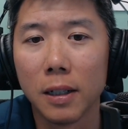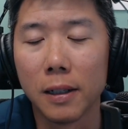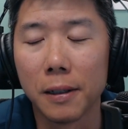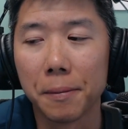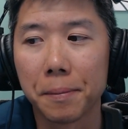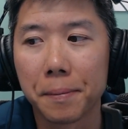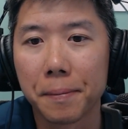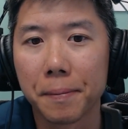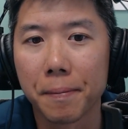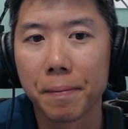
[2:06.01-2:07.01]
Um,
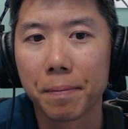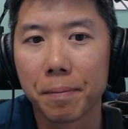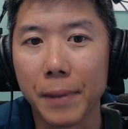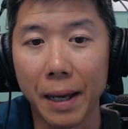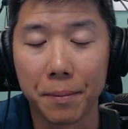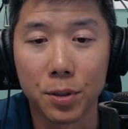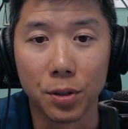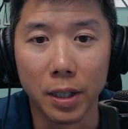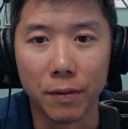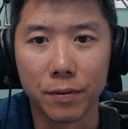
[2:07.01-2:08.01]
yeah, so
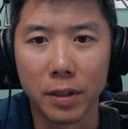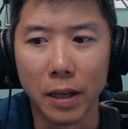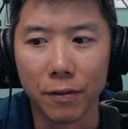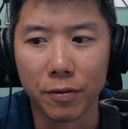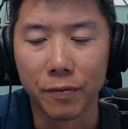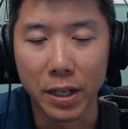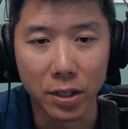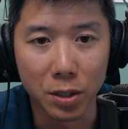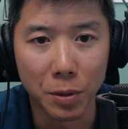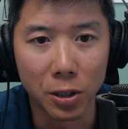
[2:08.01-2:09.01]
they've they've
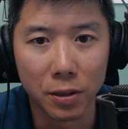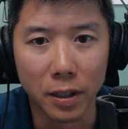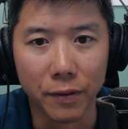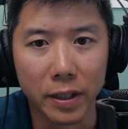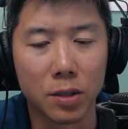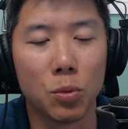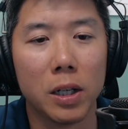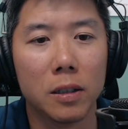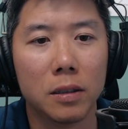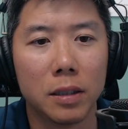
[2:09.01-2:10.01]
invested smart, invested
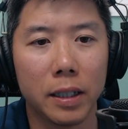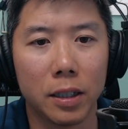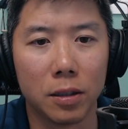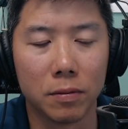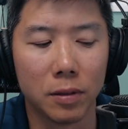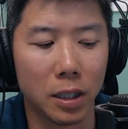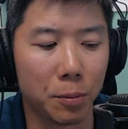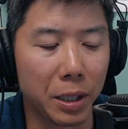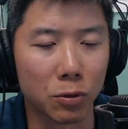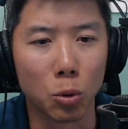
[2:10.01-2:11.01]
well, and they're they're
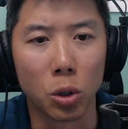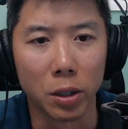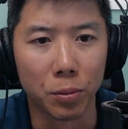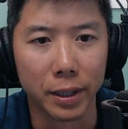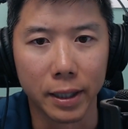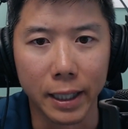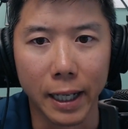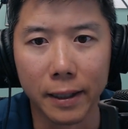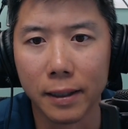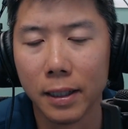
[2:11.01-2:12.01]
being rewarded with
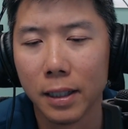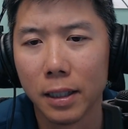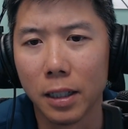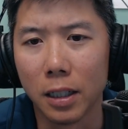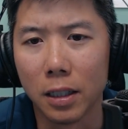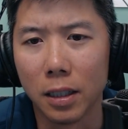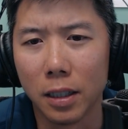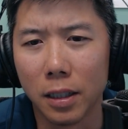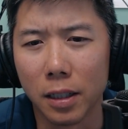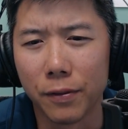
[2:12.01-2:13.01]
again uh,
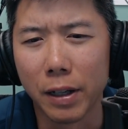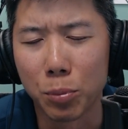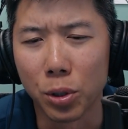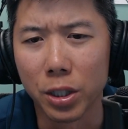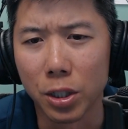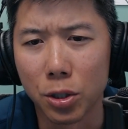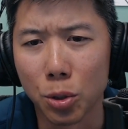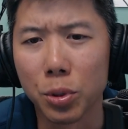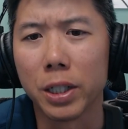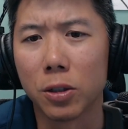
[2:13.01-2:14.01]
on a
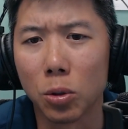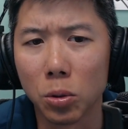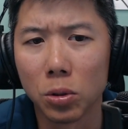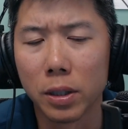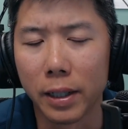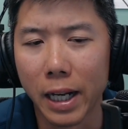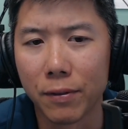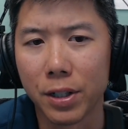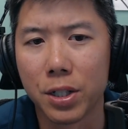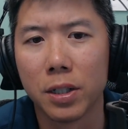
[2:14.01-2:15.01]
5.2 year hold on
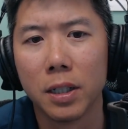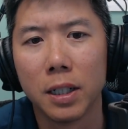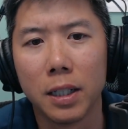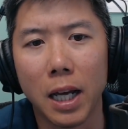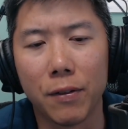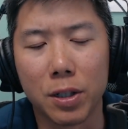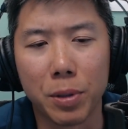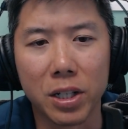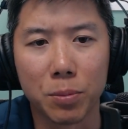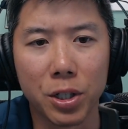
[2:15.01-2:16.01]
average, average
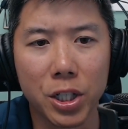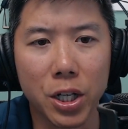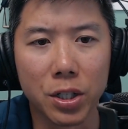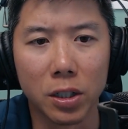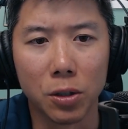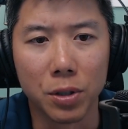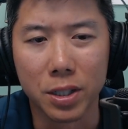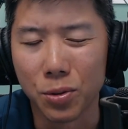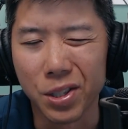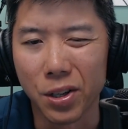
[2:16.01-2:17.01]
price appreciation alone is
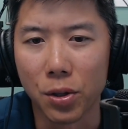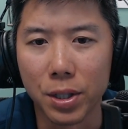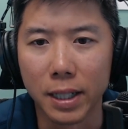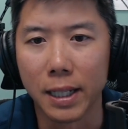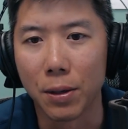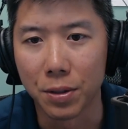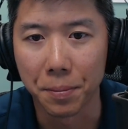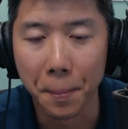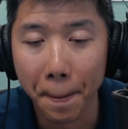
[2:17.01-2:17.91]
313,000.